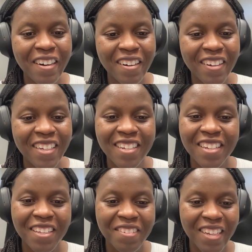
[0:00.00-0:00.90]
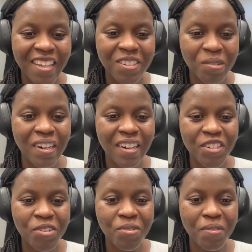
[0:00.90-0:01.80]
And honestly, those get sorted
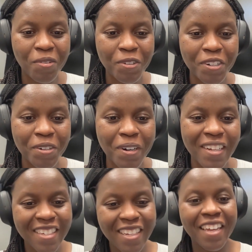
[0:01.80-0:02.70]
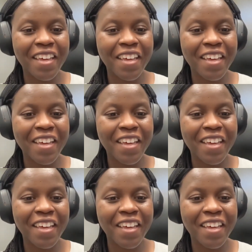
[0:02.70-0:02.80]
into a folder where it's like,